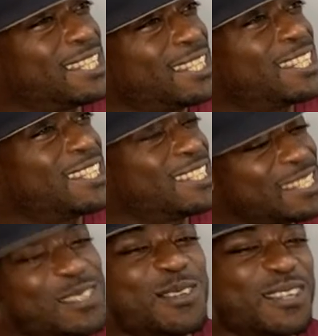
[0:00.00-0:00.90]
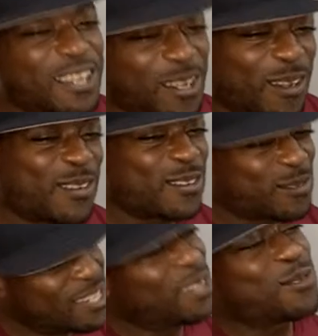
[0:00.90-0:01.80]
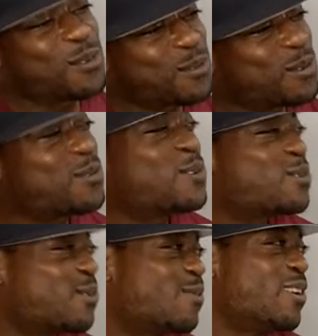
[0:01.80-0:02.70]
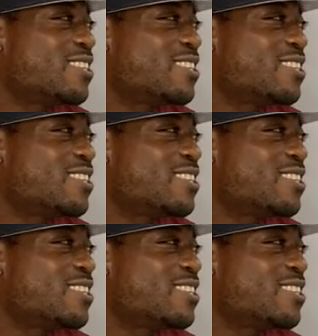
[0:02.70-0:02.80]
even let me tell you what's